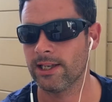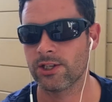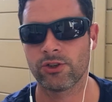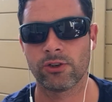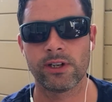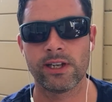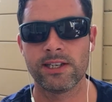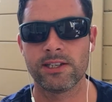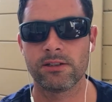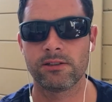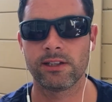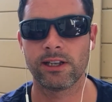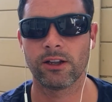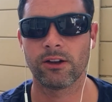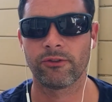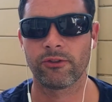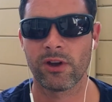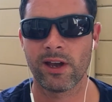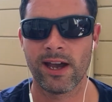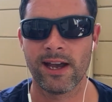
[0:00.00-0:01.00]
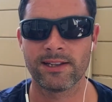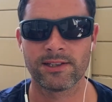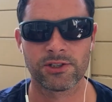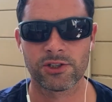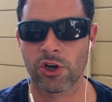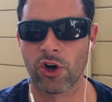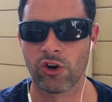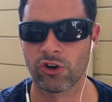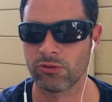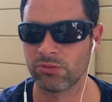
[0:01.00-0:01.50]
it's not easy to get off your hands, it's
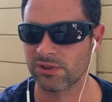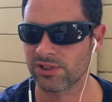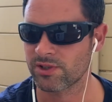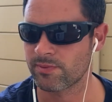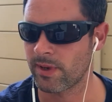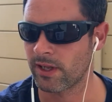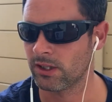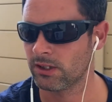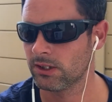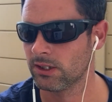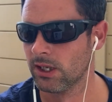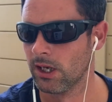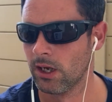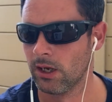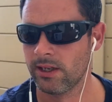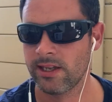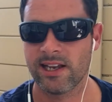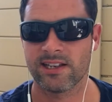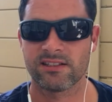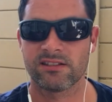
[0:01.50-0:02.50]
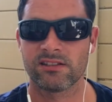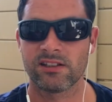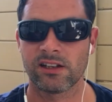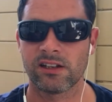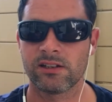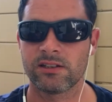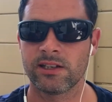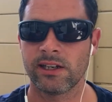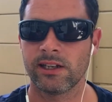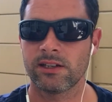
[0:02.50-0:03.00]
a horrible smell. He hasn't done
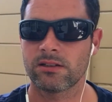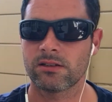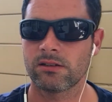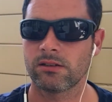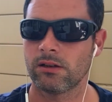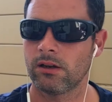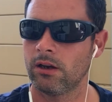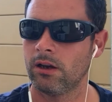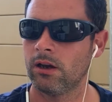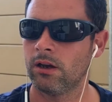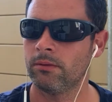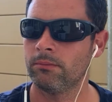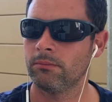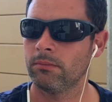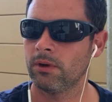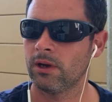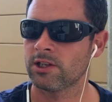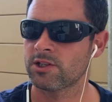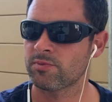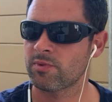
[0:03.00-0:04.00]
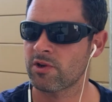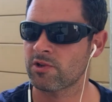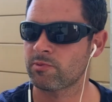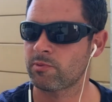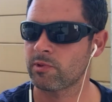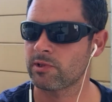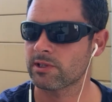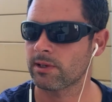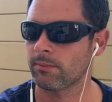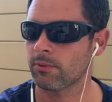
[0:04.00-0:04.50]
it yet, um, I suppose
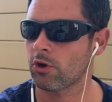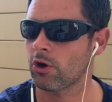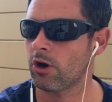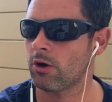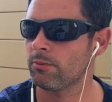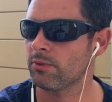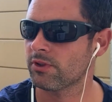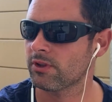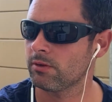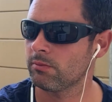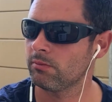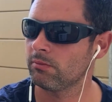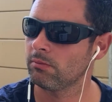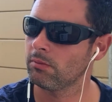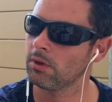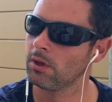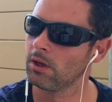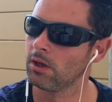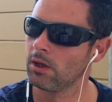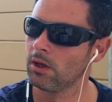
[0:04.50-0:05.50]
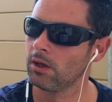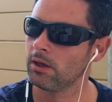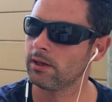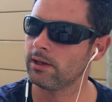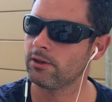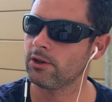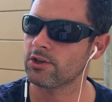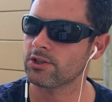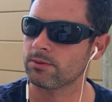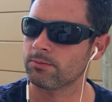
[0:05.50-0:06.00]
because I'm calm with him,
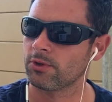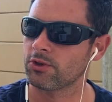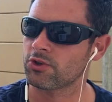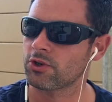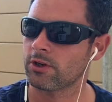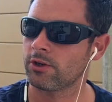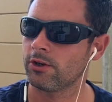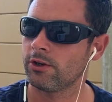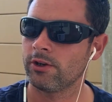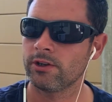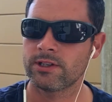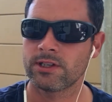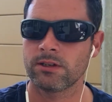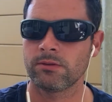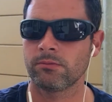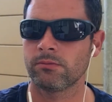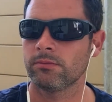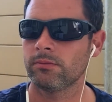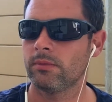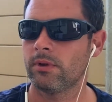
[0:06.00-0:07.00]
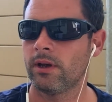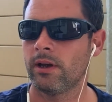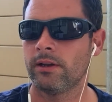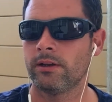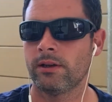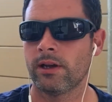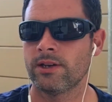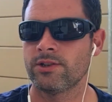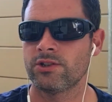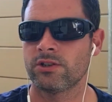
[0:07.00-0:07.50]
he knows I'm not trying to hurt him,
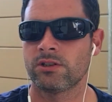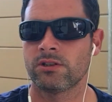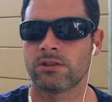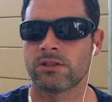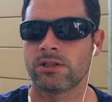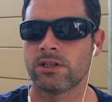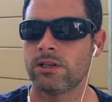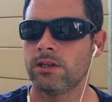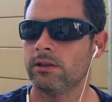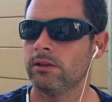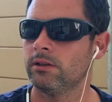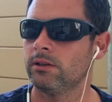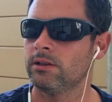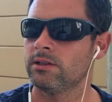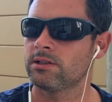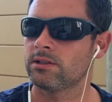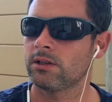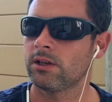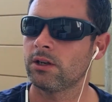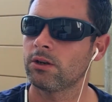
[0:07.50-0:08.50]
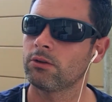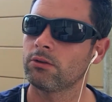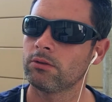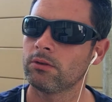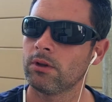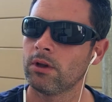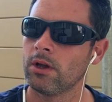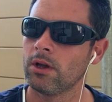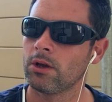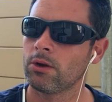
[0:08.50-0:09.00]
and as you can see, he's sitting
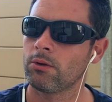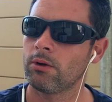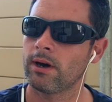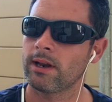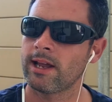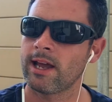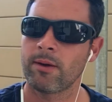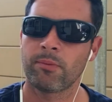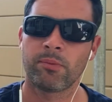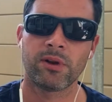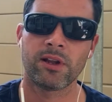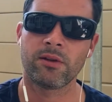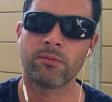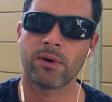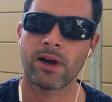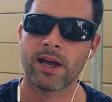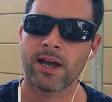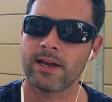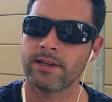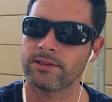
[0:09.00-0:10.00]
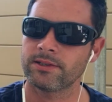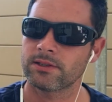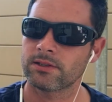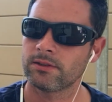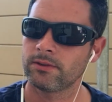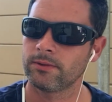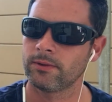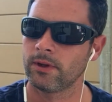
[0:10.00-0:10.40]
quite happily in my hands.